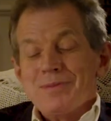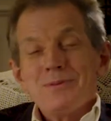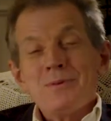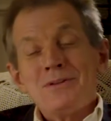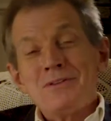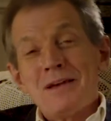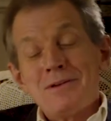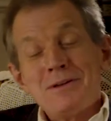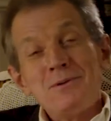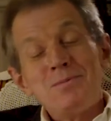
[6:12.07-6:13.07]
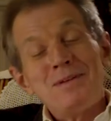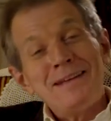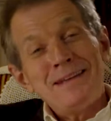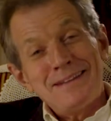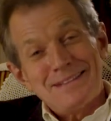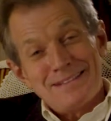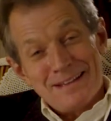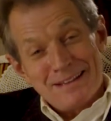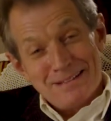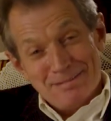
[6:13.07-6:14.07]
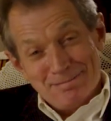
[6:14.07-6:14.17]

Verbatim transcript: Whichever you please, dear.